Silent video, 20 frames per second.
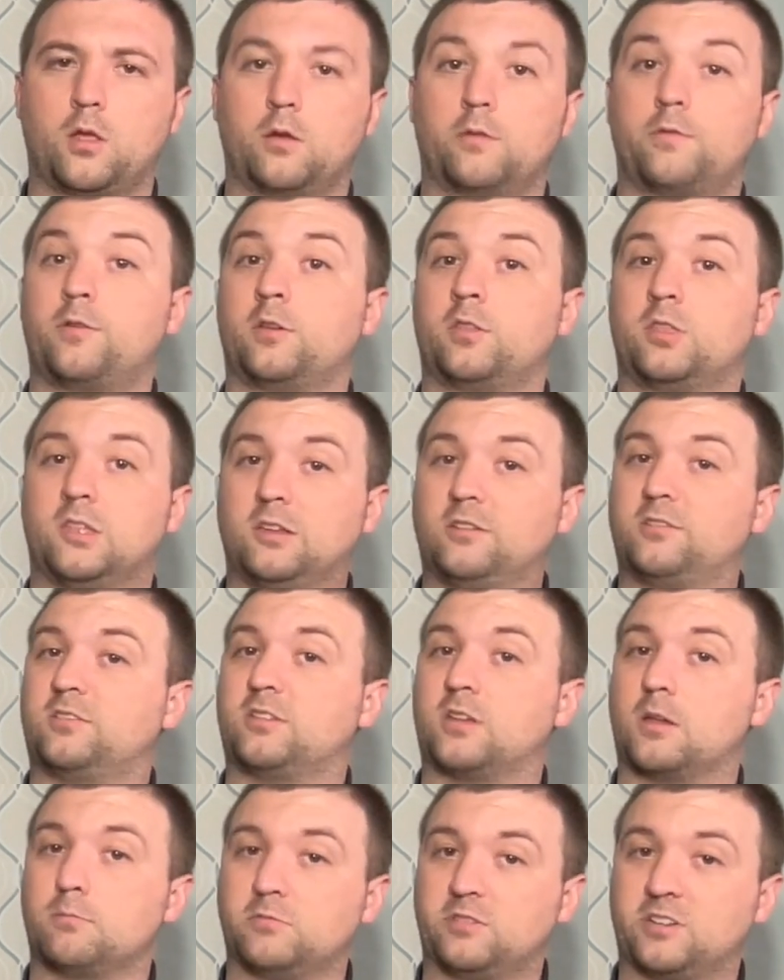for this
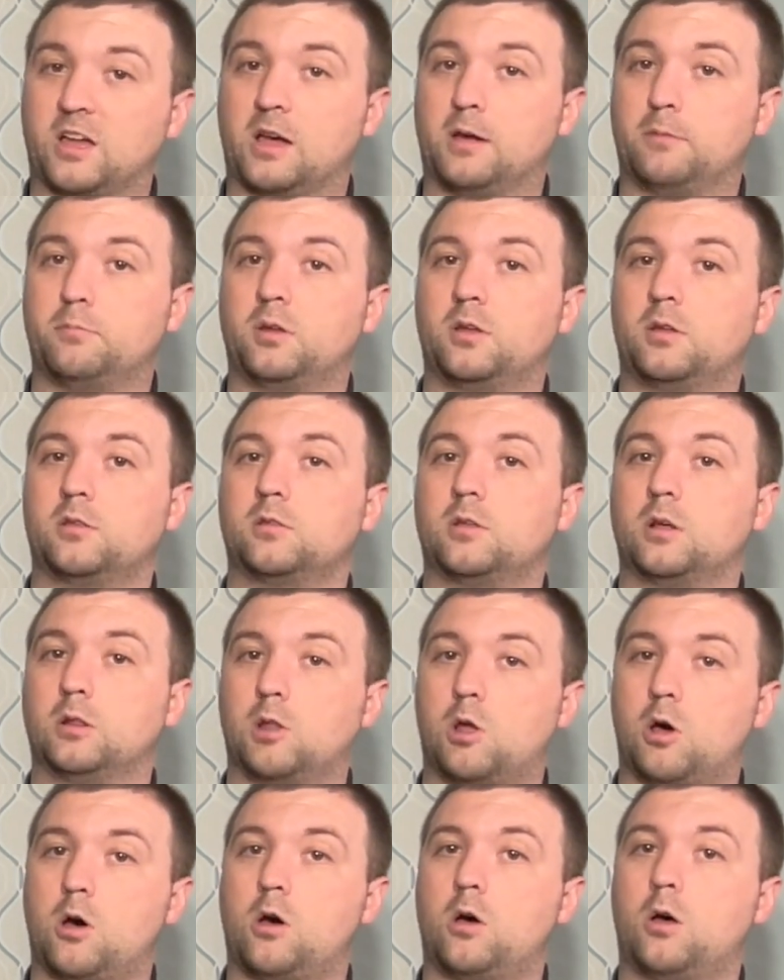sums up the
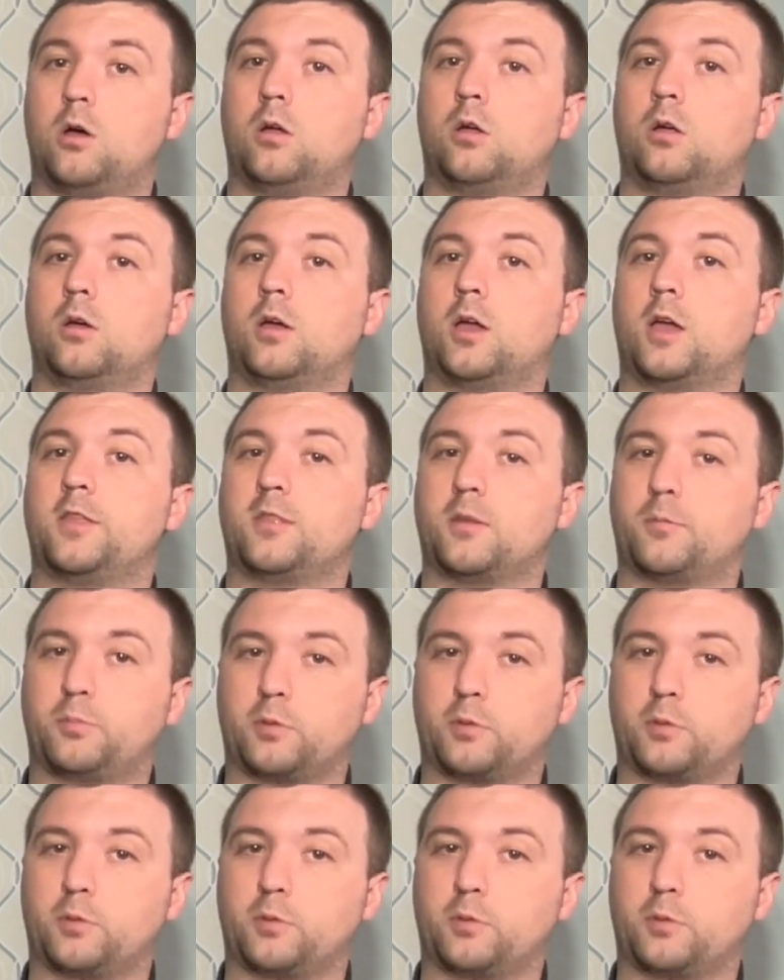law and the